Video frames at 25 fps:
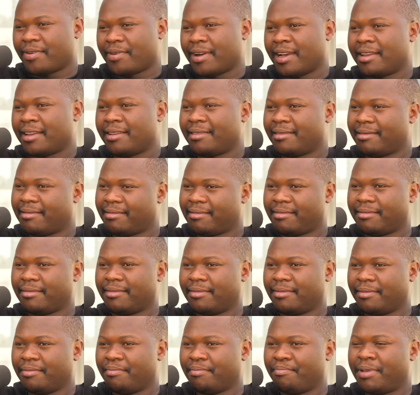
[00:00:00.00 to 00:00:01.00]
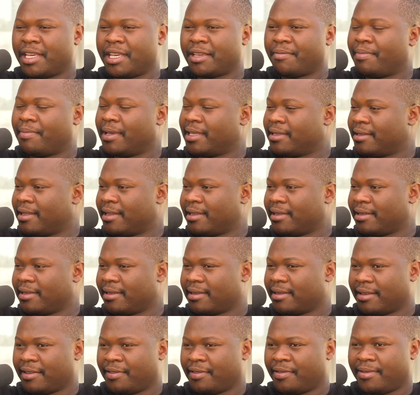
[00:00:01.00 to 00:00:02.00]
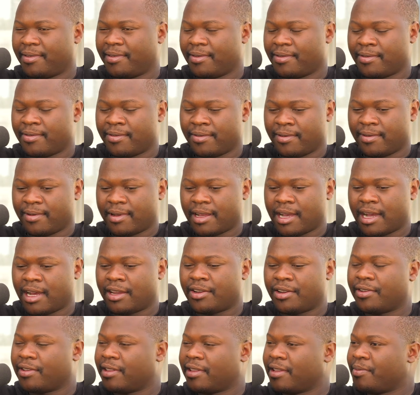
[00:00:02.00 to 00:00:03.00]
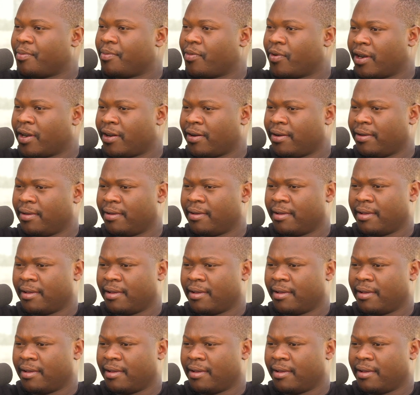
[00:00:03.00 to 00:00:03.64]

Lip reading: quite big business if you handle them well.